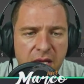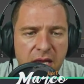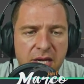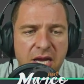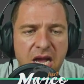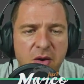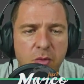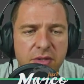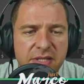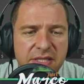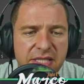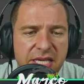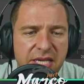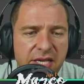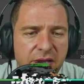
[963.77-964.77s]
and I will
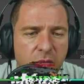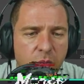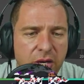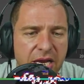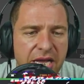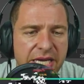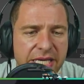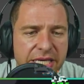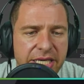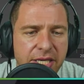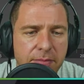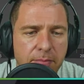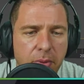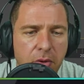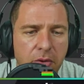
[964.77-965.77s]
see when I
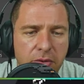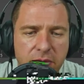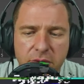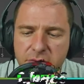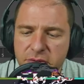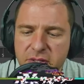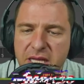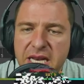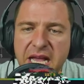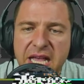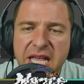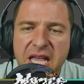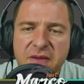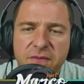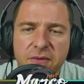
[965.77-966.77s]
click border that
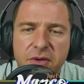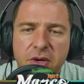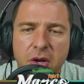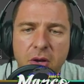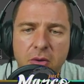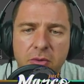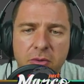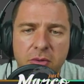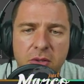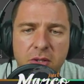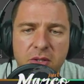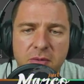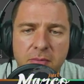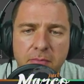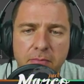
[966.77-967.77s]
I have no
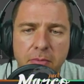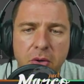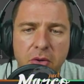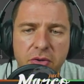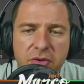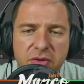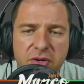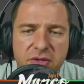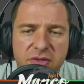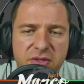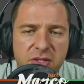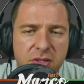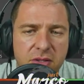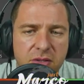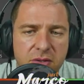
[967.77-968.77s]

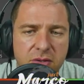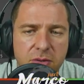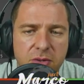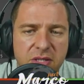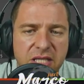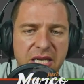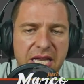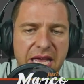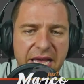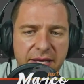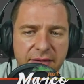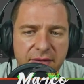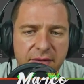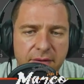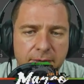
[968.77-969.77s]
borders to
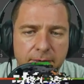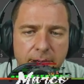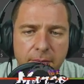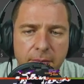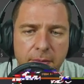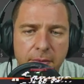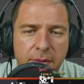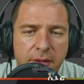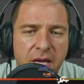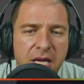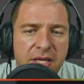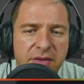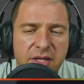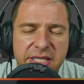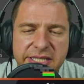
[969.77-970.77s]
select.
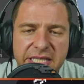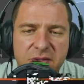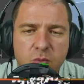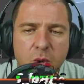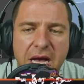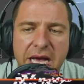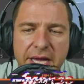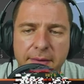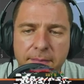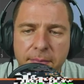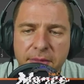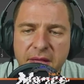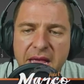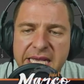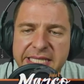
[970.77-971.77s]
This is why,
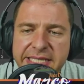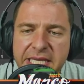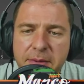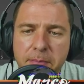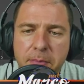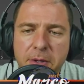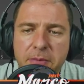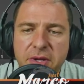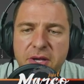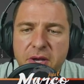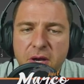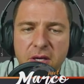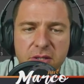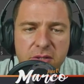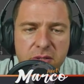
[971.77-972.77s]
simply
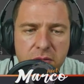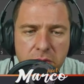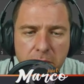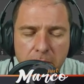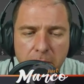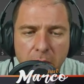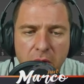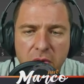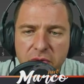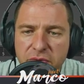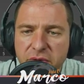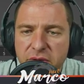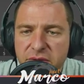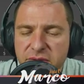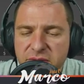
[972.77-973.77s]
because
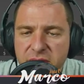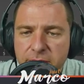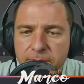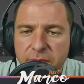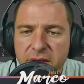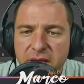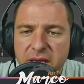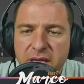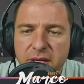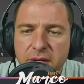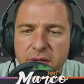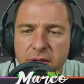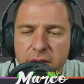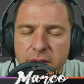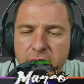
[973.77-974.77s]
borders
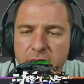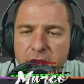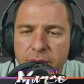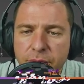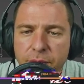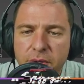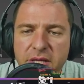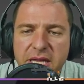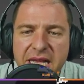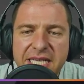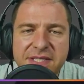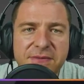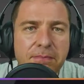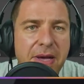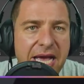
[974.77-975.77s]
in
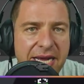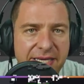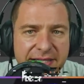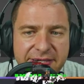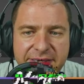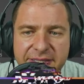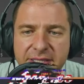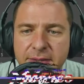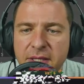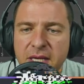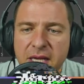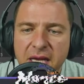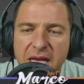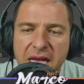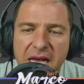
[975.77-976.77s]
3ds Max
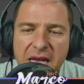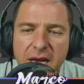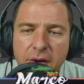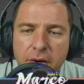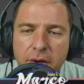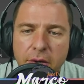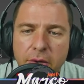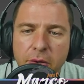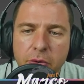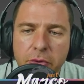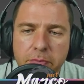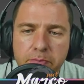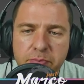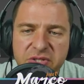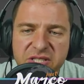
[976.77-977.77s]
are
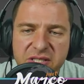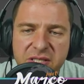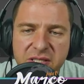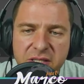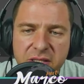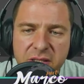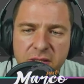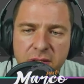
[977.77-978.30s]
loops